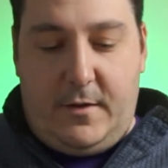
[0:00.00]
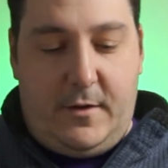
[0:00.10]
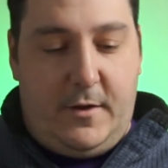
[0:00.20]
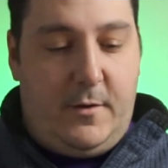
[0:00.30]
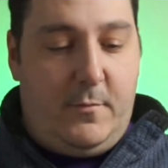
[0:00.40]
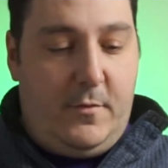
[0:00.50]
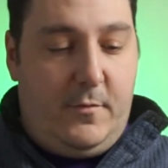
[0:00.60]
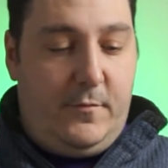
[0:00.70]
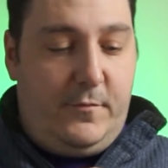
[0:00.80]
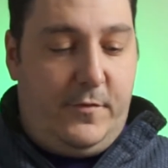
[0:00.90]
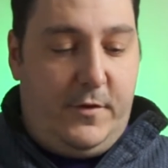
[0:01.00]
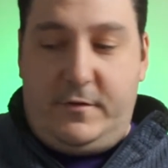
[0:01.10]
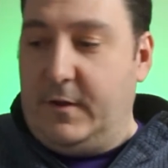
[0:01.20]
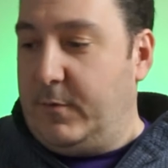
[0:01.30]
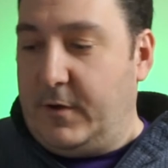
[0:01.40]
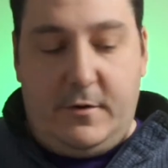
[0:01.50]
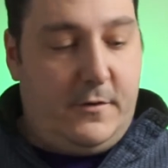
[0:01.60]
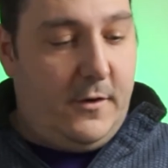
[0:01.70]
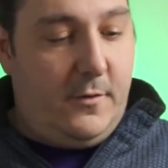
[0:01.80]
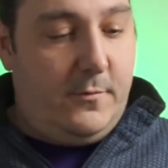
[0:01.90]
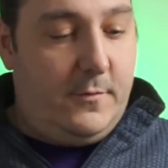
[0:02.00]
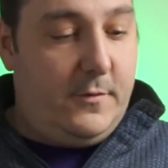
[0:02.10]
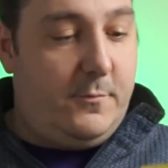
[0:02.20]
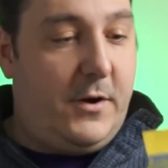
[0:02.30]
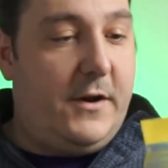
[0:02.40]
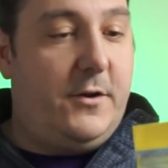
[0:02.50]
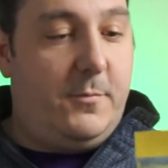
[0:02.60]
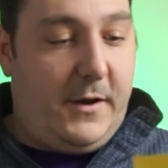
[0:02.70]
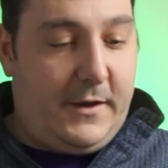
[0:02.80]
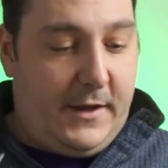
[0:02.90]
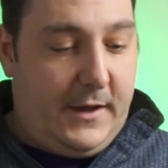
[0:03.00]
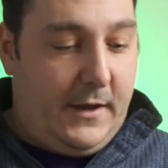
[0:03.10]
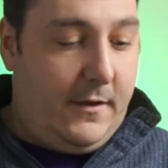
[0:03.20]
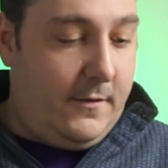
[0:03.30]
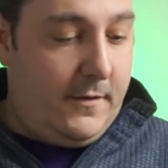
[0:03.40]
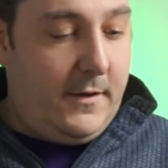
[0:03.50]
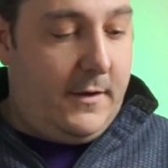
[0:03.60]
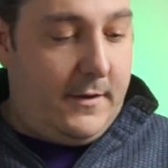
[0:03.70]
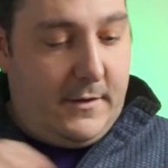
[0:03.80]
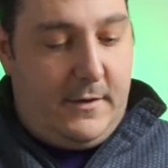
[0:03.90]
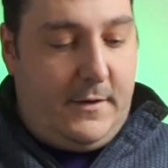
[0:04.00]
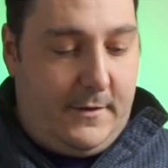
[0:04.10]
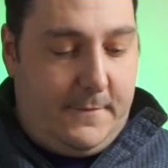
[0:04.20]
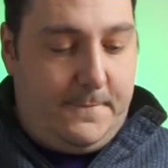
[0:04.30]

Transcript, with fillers: Um, first thing we're going to do, brand new packet here. Uh -huh.